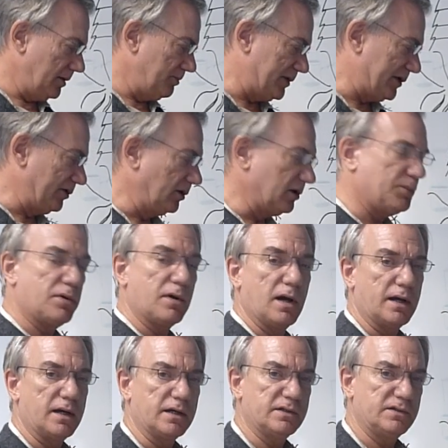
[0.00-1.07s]
Buehler
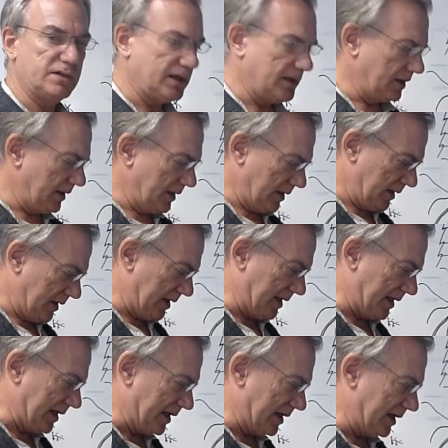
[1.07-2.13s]
product.
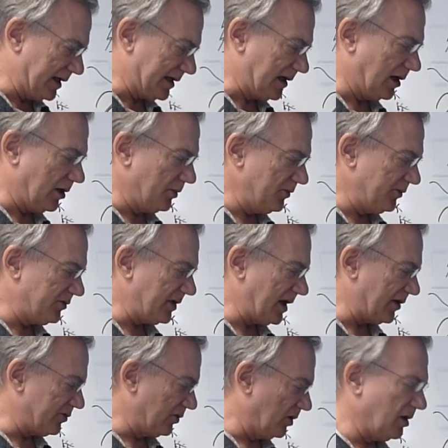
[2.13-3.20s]
And it comes,
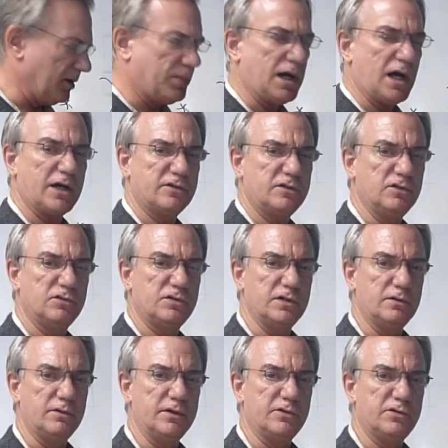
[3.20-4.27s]
as all epoxies
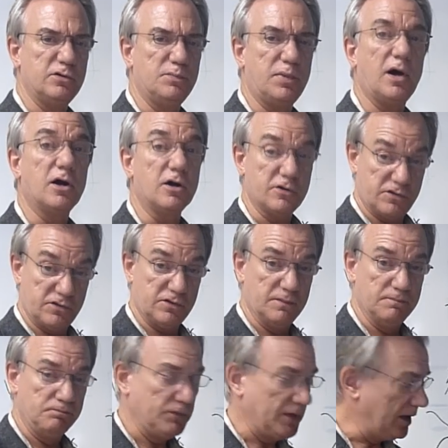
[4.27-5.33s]
do, in two parts.
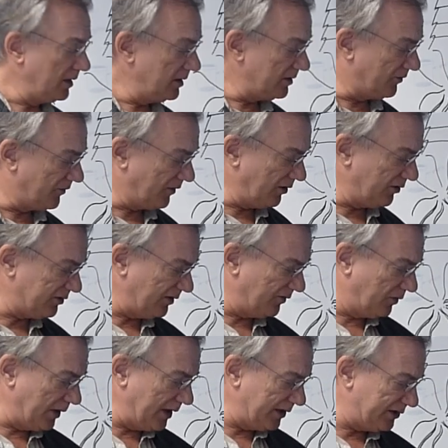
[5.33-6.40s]
The first of
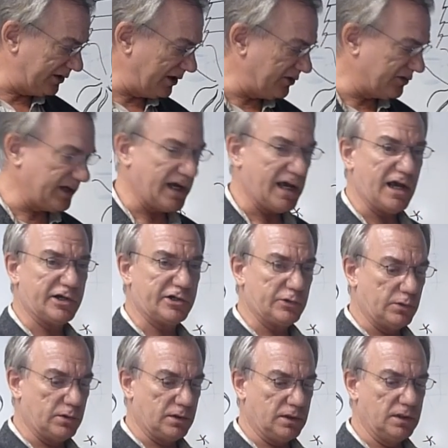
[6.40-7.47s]
which is the
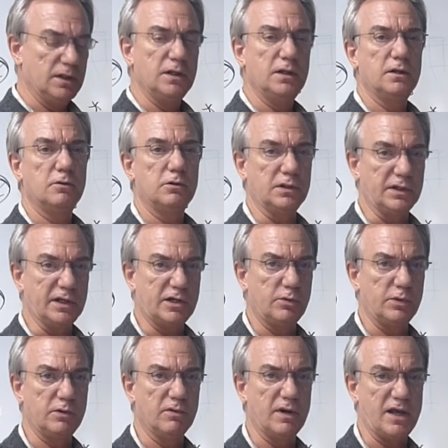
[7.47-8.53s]
actual
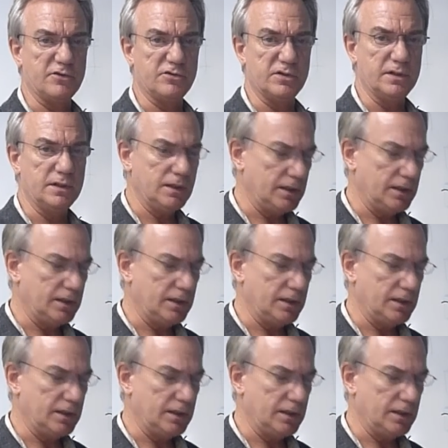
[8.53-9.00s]
liquid resin